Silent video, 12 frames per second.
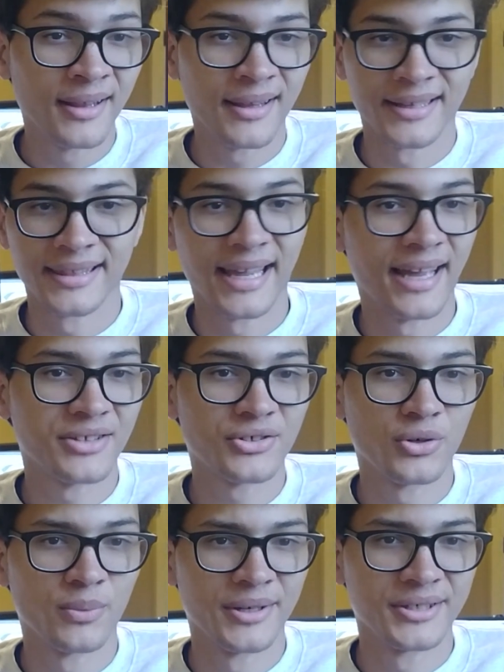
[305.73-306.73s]
Like, they ask
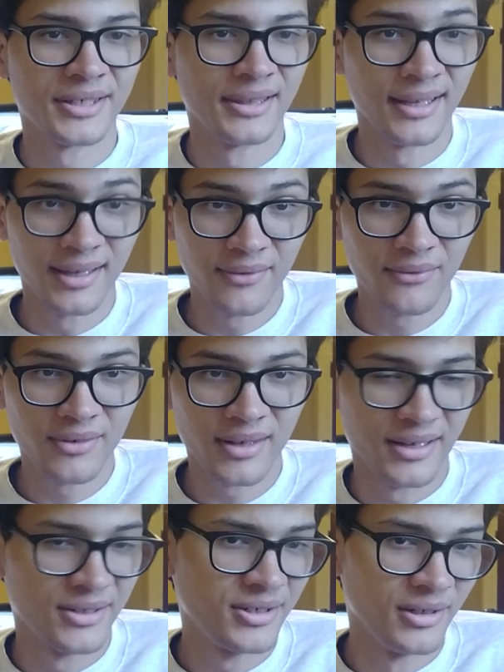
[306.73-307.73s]
her where she lives,
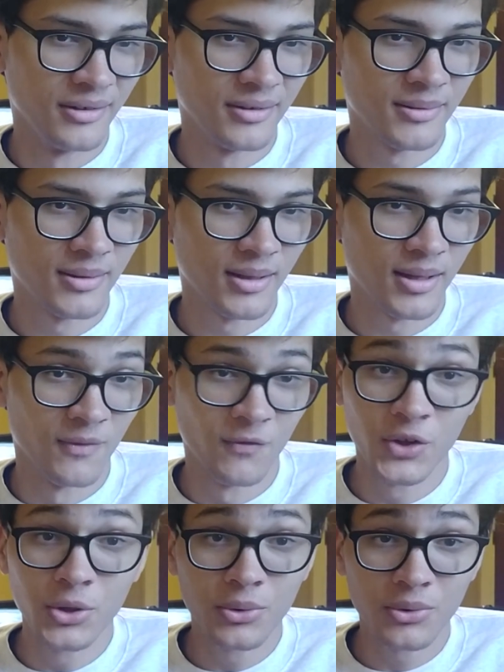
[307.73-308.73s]
and she's
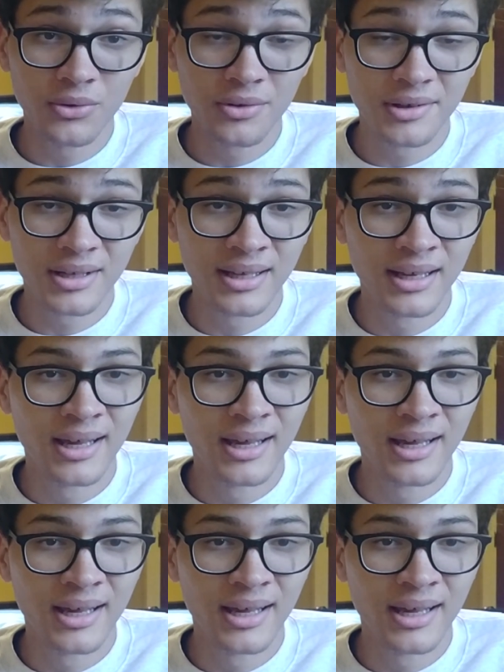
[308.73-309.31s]
confused.